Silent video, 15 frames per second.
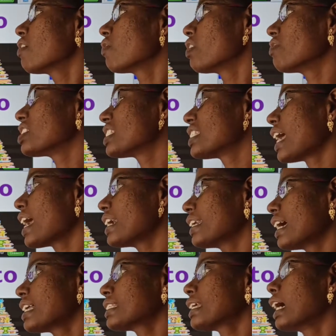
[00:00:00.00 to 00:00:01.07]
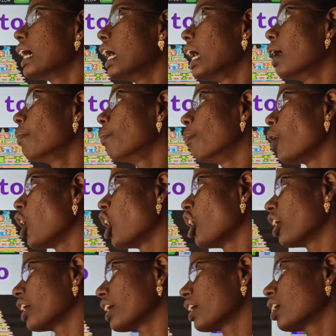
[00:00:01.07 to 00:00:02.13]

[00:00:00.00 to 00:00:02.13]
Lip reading: We will say it as a boy.